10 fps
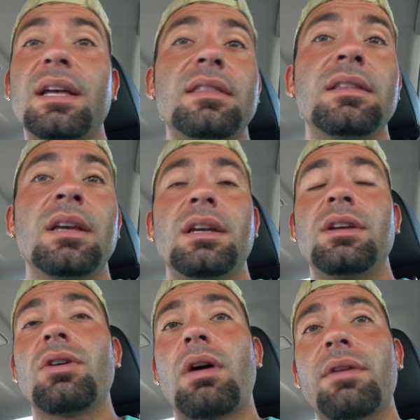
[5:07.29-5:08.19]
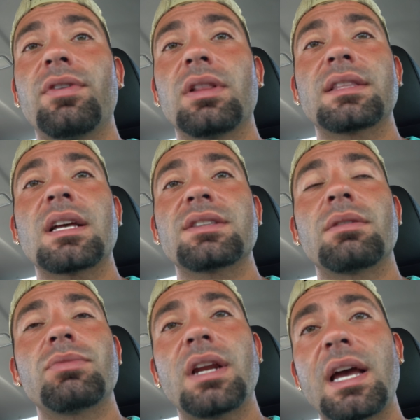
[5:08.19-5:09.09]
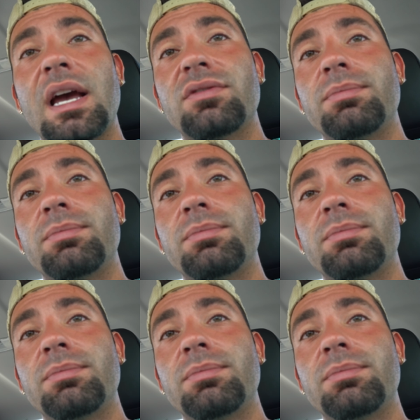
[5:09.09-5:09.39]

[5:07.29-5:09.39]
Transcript: And you know, I feel like that's something I have to